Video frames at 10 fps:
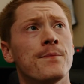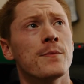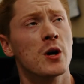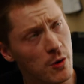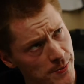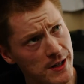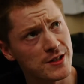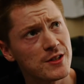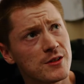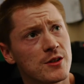But going back
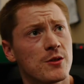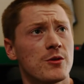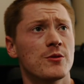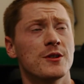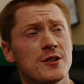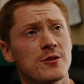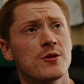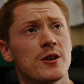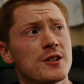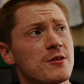to your original
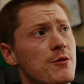question